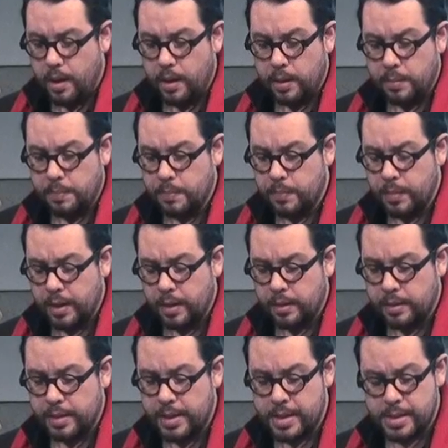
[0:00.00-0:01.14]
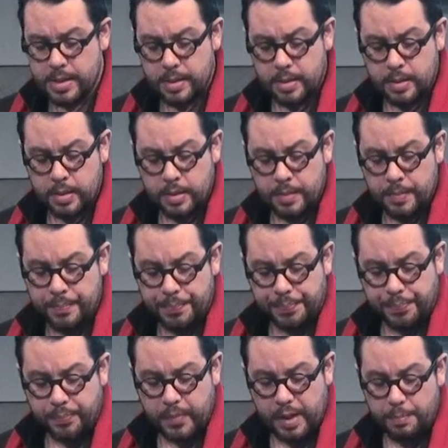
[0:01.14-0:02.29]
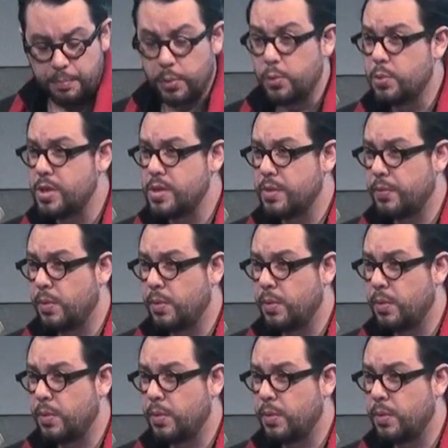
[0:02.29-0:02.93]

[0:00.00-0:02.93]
Um, this um, produces,